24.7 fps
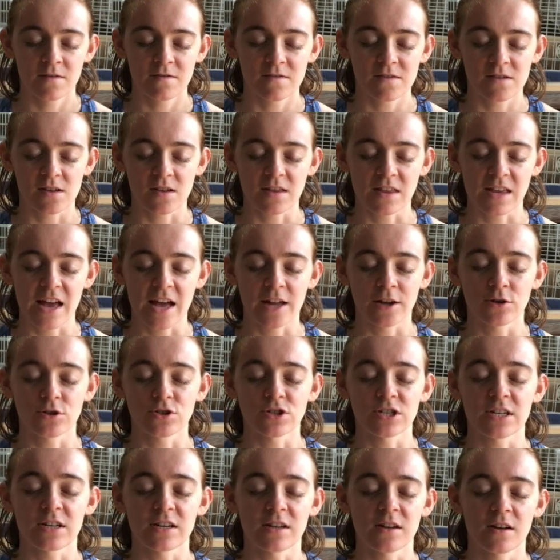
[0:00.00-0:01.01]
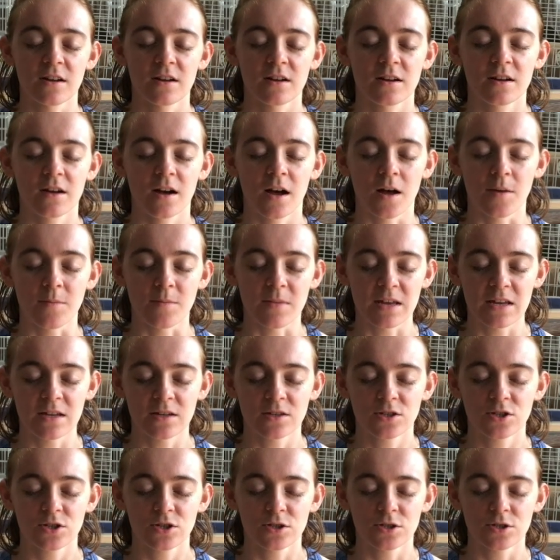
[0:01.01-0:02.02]
Feeling the energy come
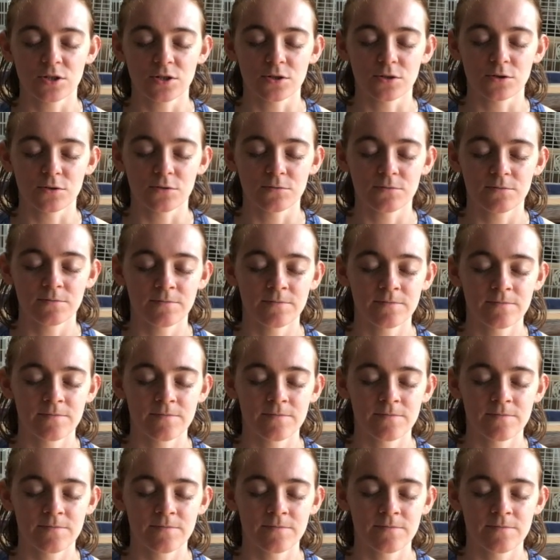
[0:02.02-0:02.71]
into you.